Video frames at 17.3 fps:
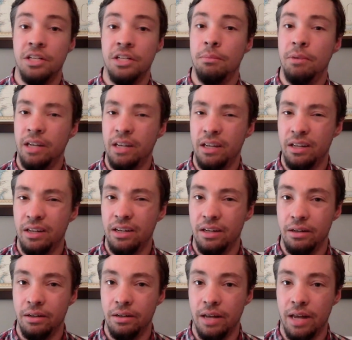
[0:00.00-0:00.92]
like
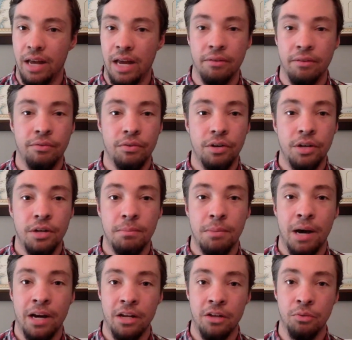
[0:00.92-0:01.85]

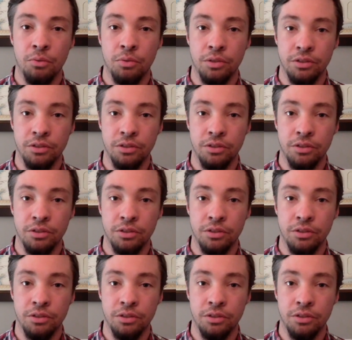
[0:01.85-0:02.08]
everybody was,